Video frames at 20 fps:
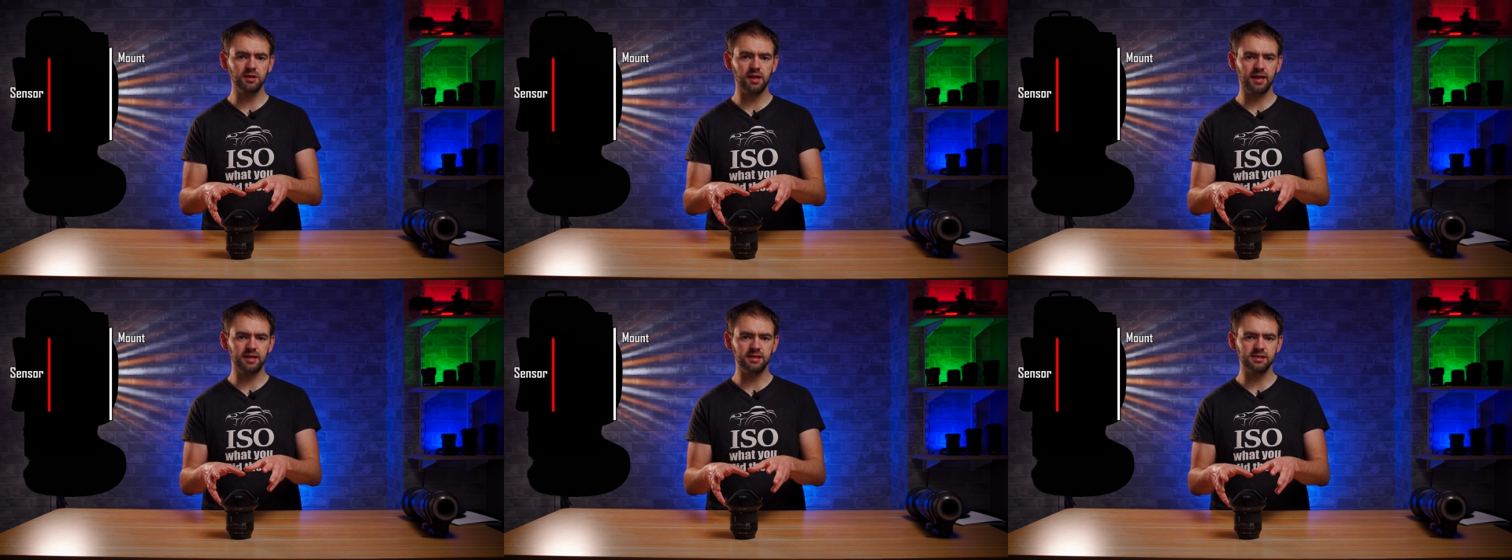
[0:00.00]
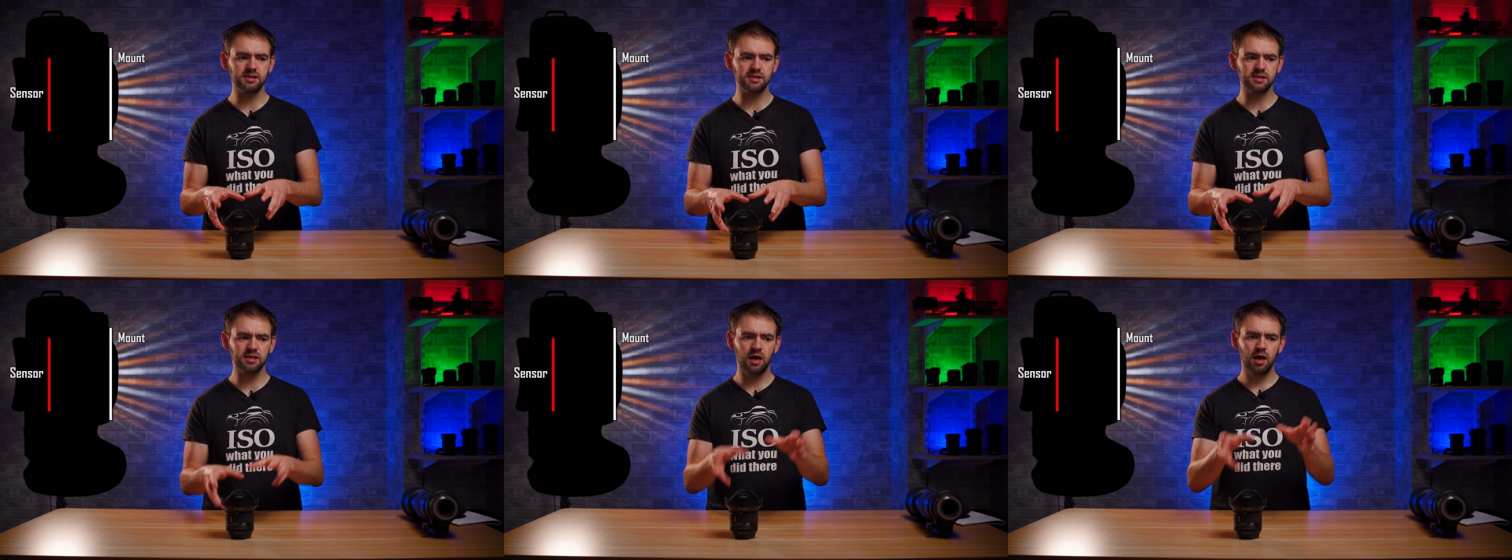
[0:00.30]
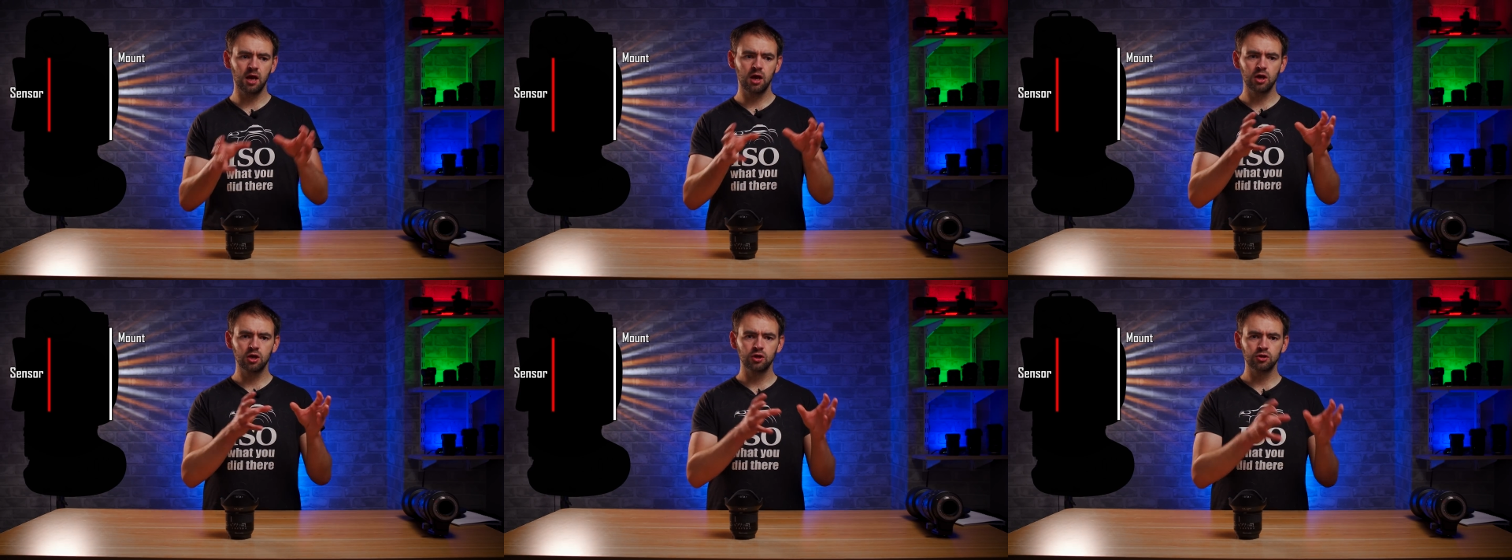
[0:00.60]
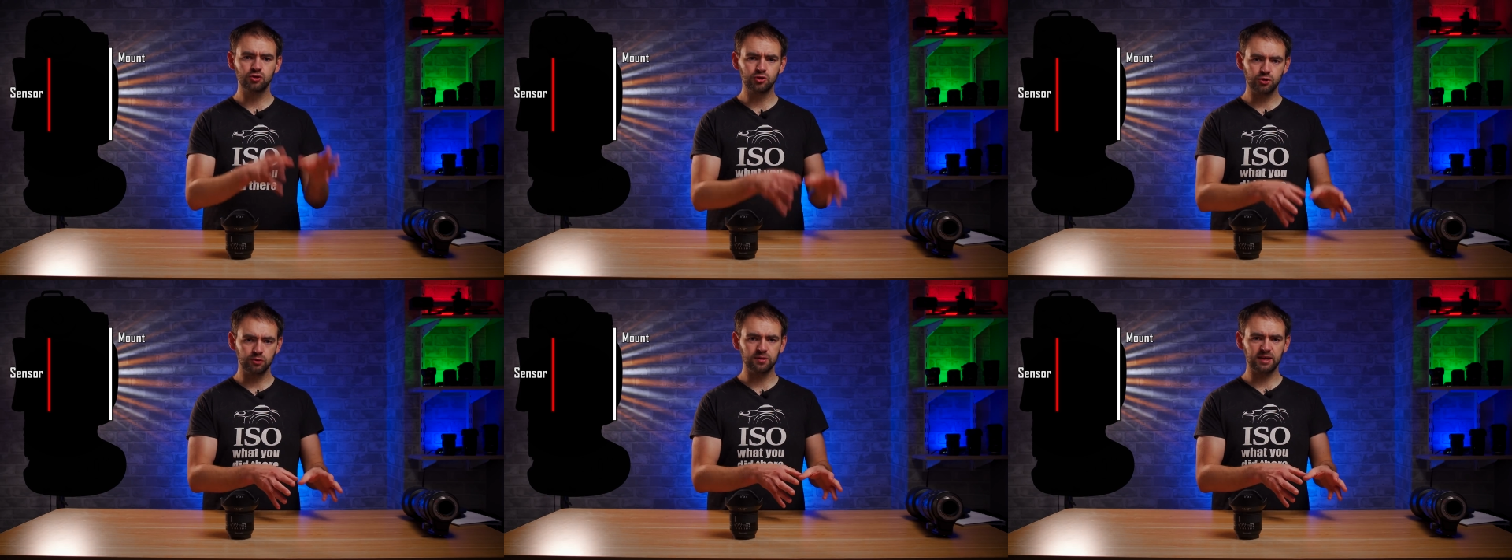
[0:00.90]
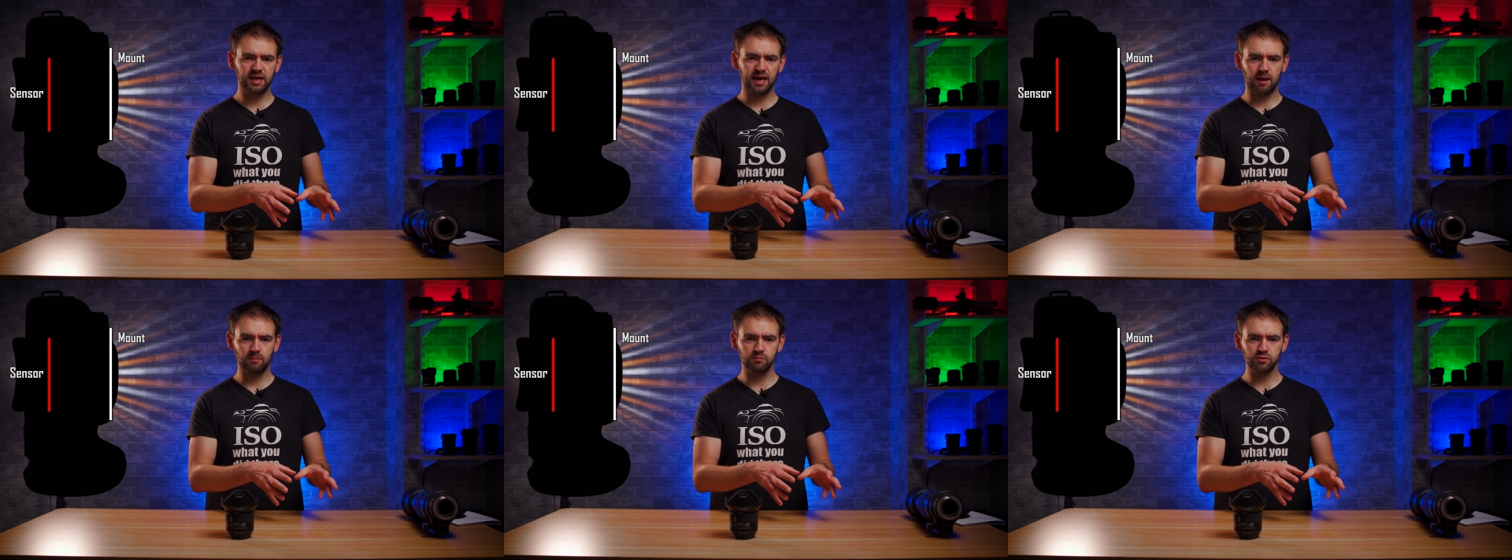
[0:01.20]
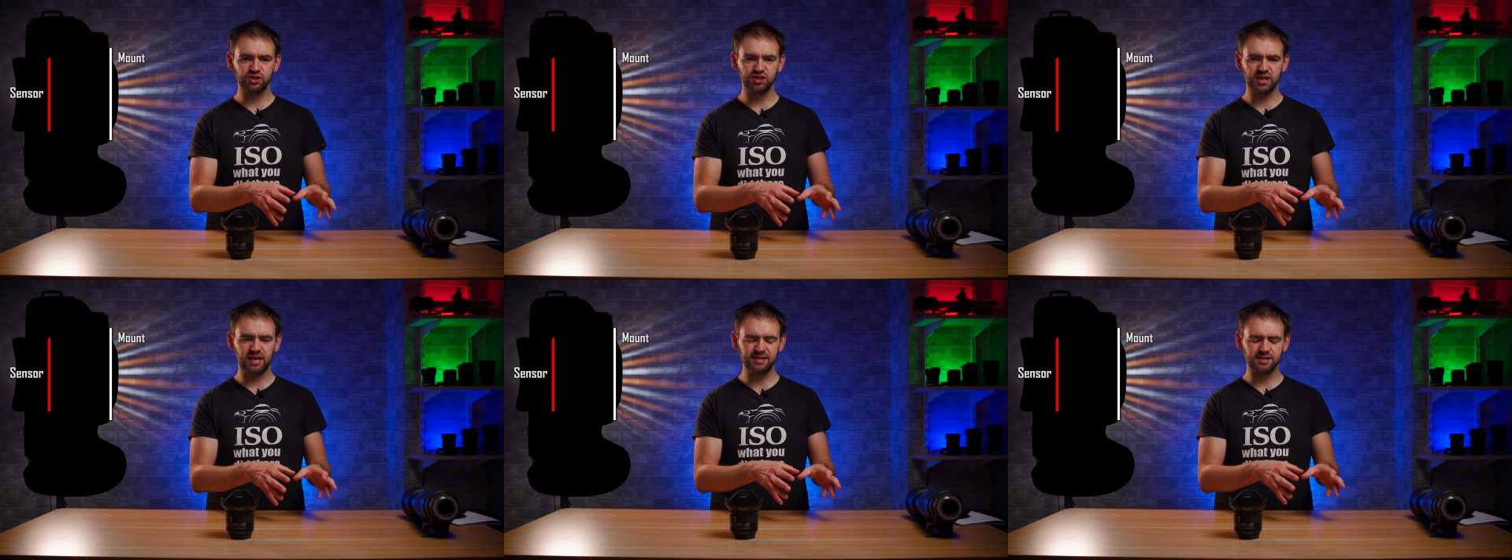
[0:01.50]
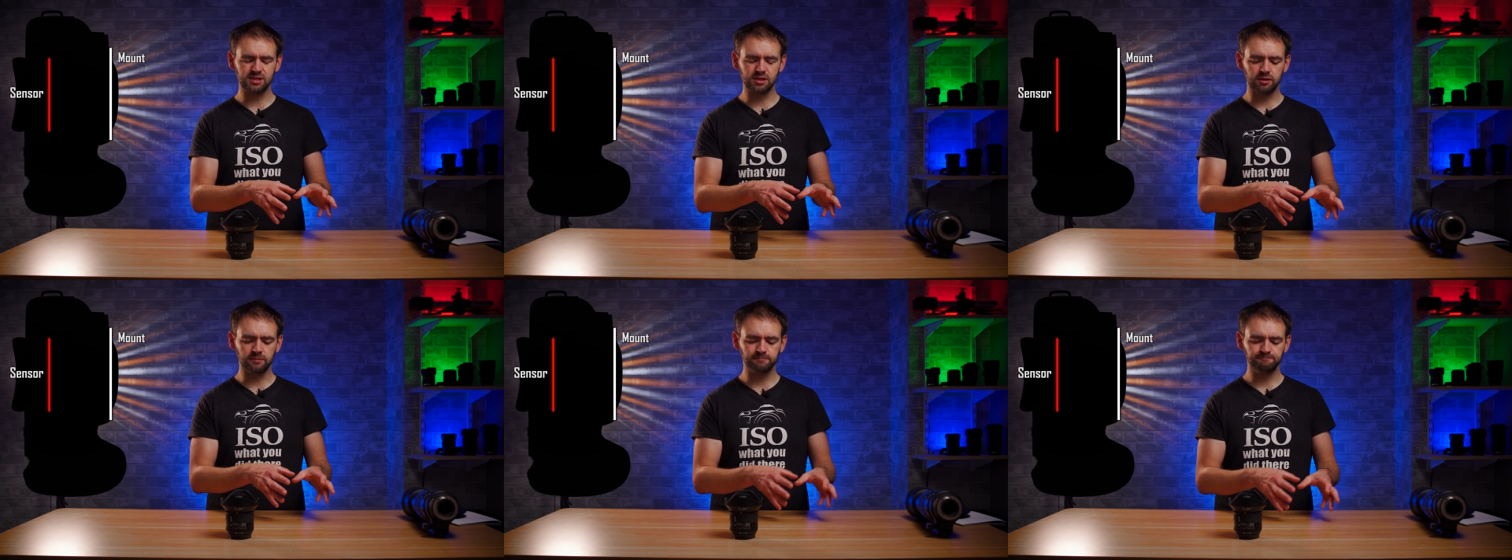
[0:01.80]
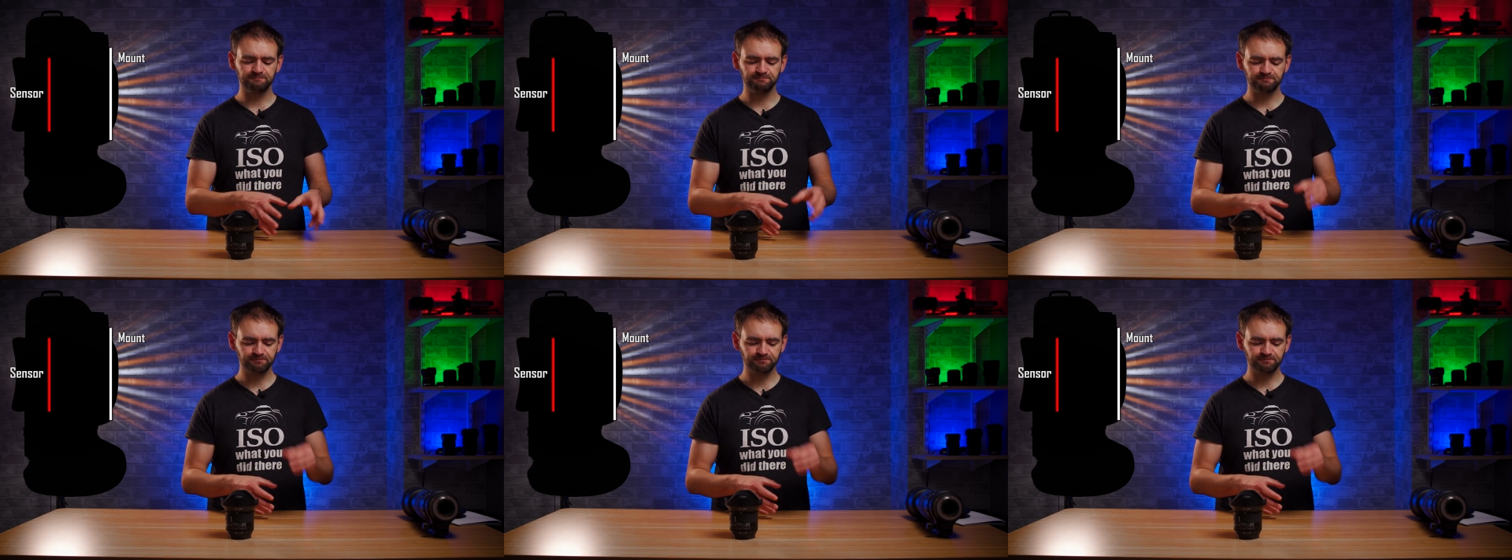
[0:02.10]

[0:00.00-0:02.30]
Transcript: lens to the camera sensor.